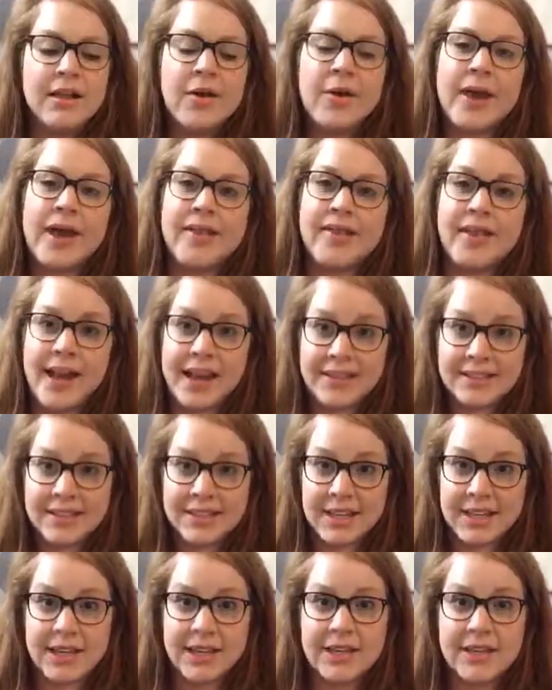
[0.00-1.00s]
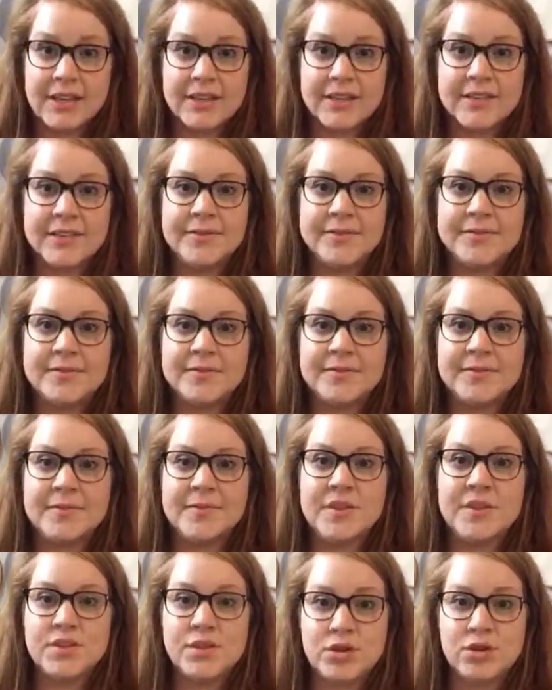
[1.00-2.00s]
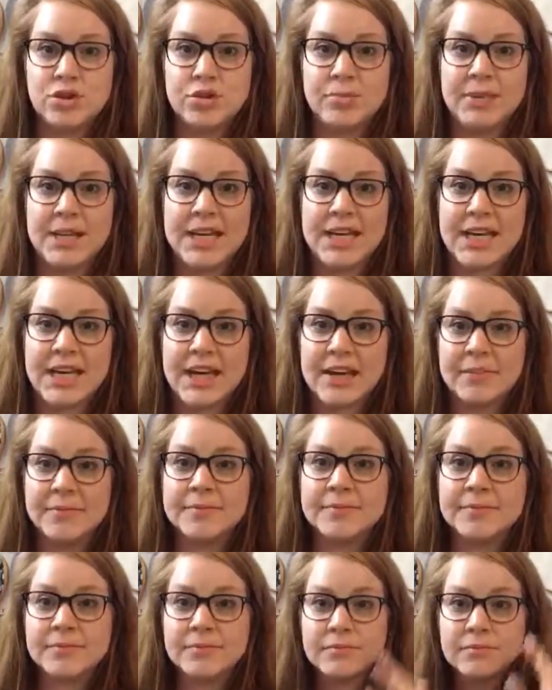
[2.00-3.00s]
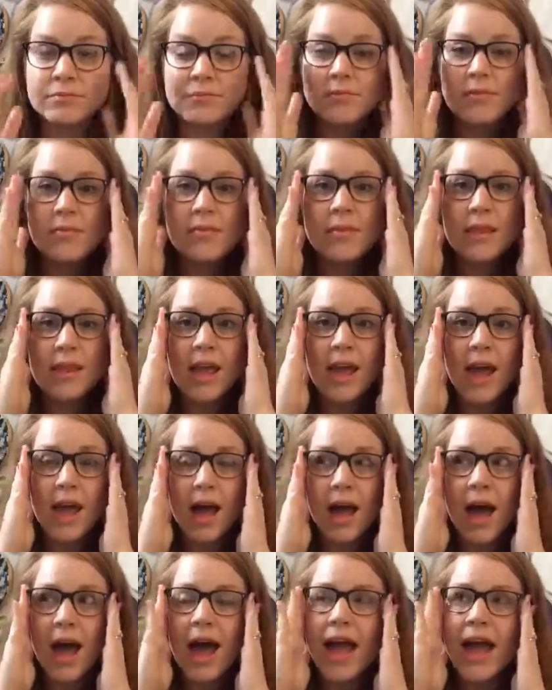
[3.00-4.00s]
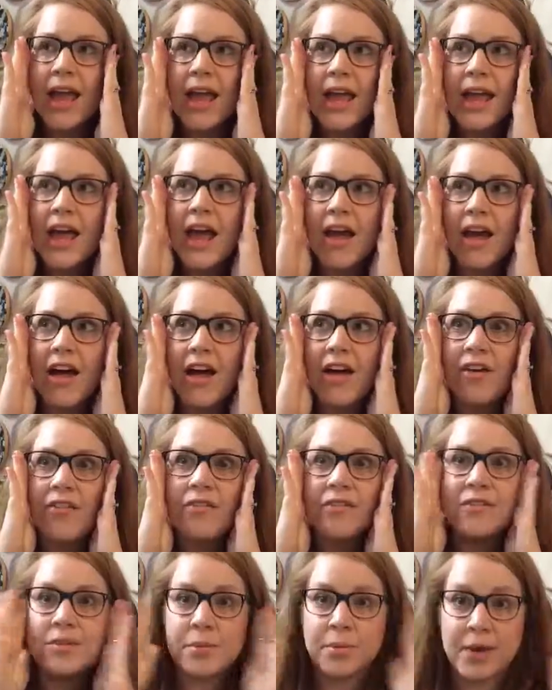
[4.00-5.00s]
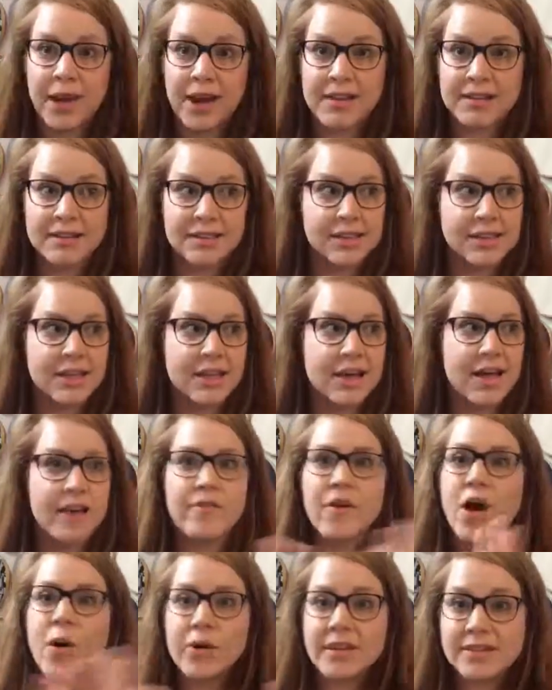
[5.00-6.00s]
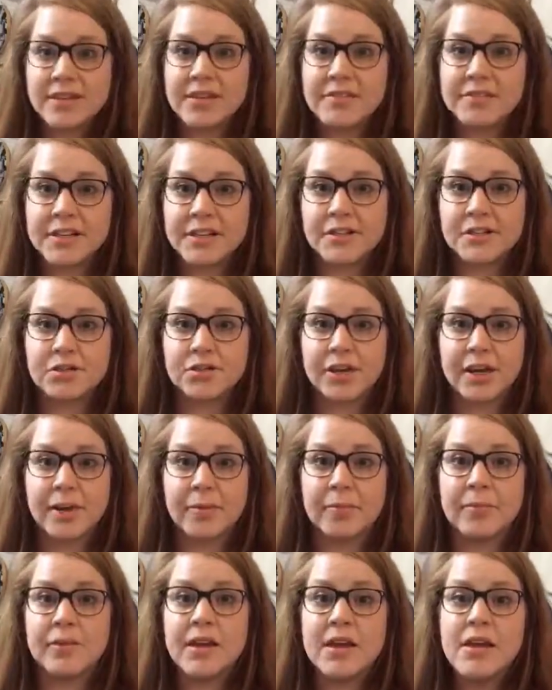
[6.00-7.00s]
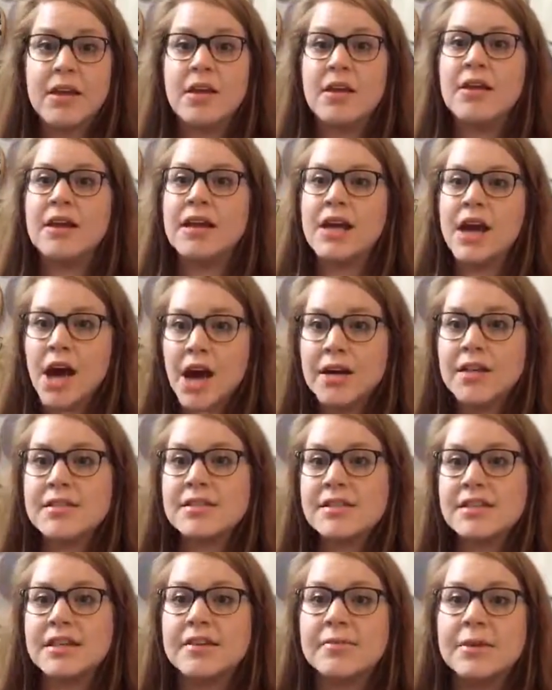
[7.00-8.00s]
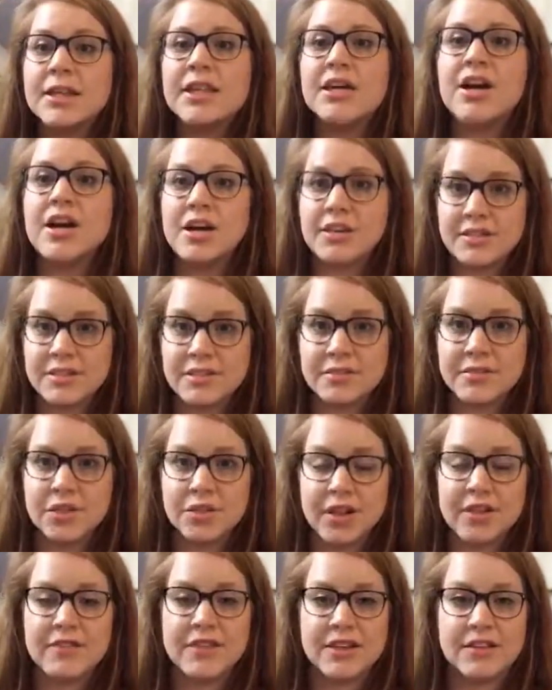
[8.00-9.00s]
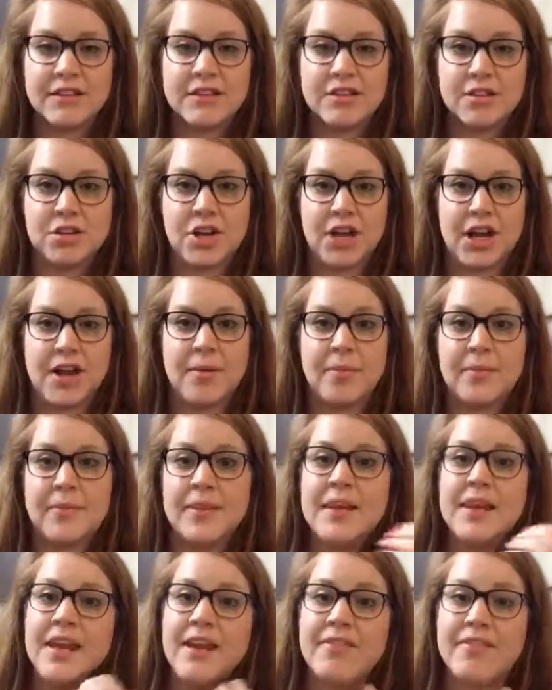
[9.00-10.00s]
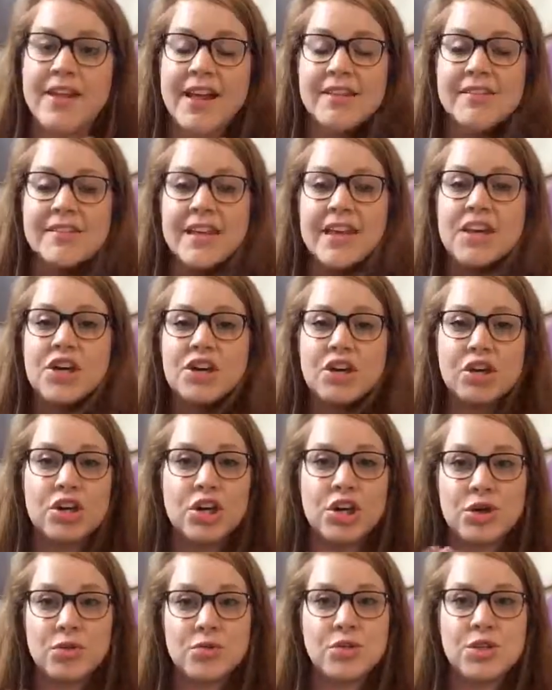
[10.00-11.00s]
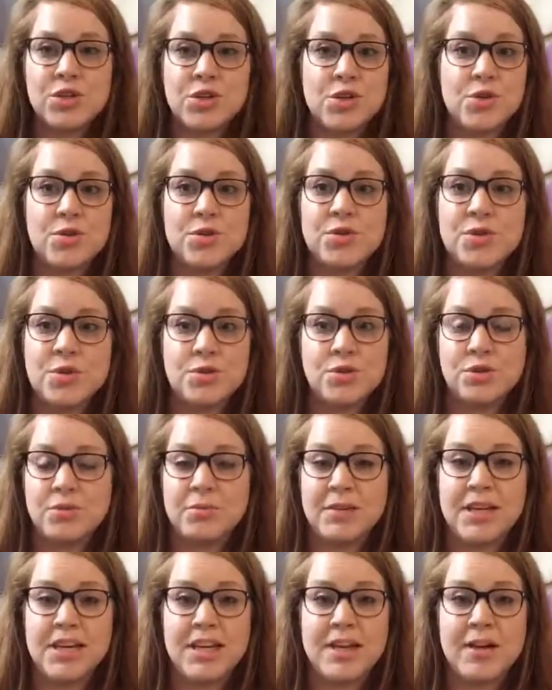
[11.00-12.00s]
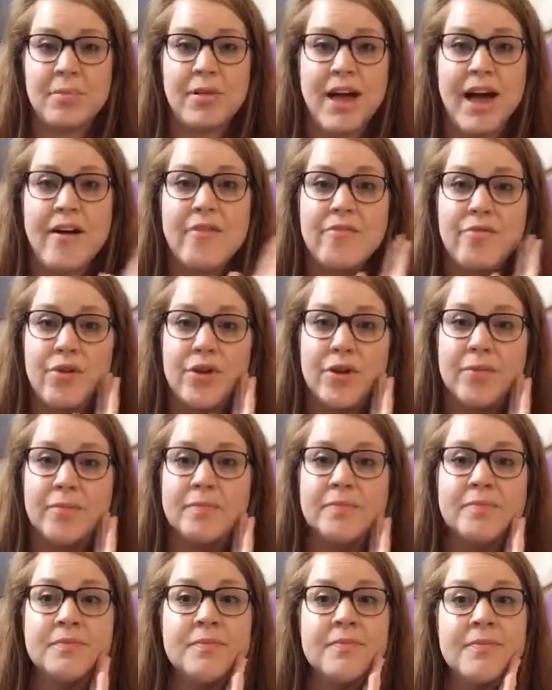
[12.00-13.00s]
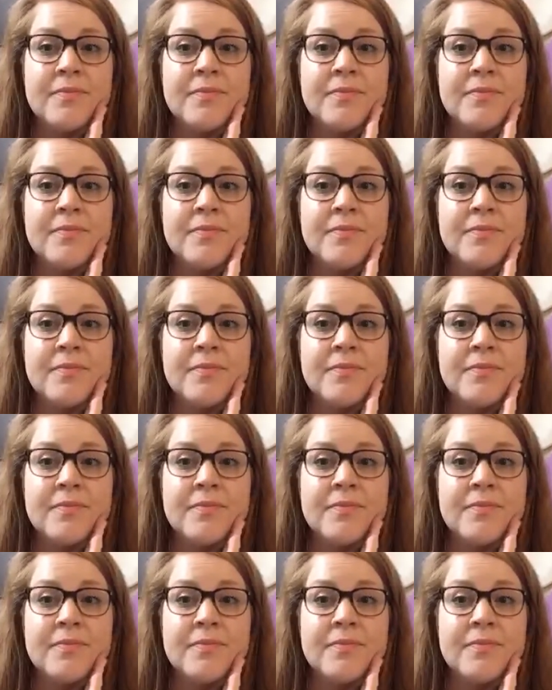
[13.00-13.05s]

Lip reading: Okay, lastly, social media. I've always loved Instagram. Hearts, give me the hearts if you love Instagram, if that's like your go-to social media platform.